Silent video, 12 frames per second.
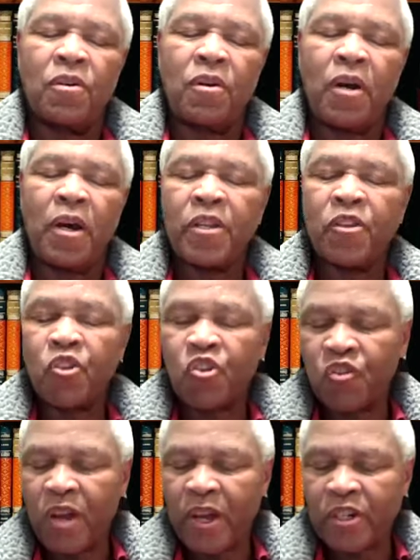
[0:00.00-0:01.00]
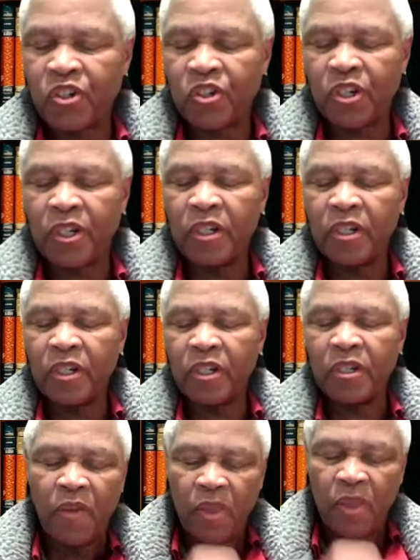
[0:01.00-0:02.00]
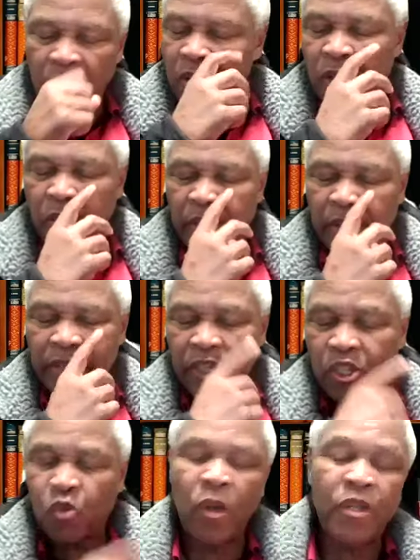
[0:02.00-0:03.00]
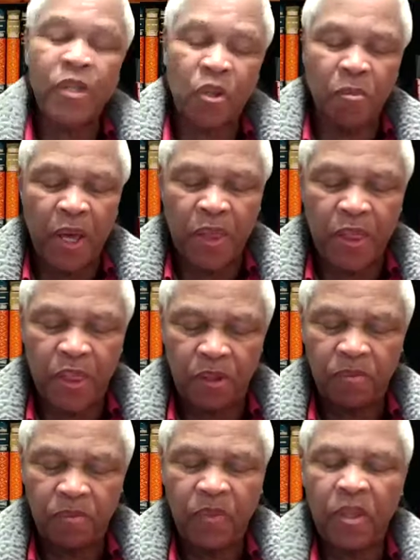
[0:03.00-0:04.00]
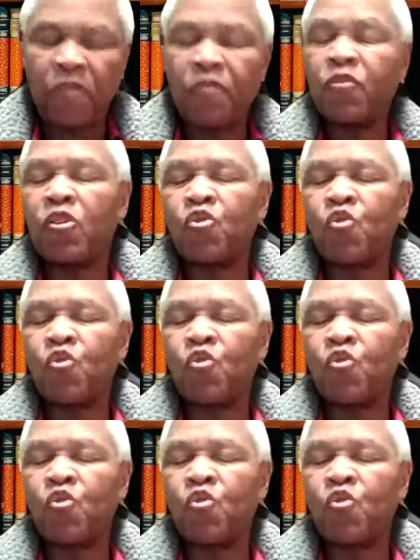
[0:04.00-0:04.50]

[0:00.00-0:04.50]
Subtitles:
an instruction at least once a month, if not